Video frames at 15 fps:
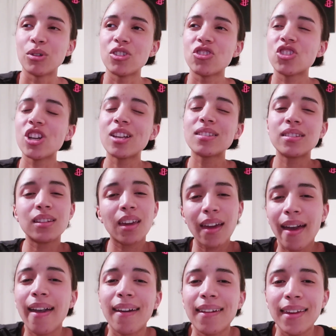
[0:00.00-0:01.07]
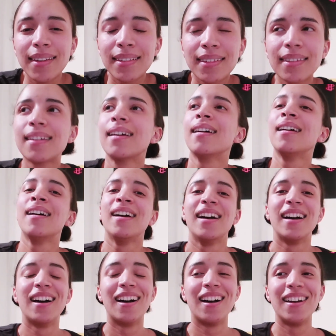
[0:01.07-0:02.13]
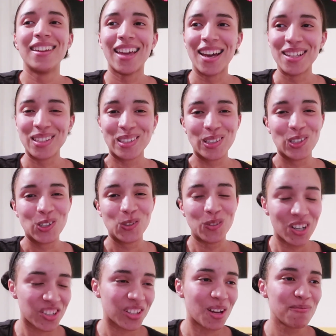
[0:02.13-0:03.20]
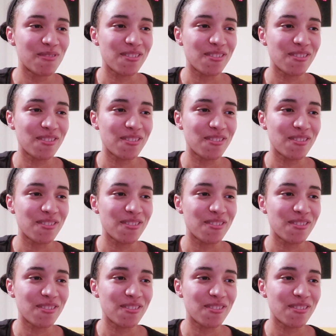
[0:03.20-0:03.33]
but just in case. Yeah, so watch that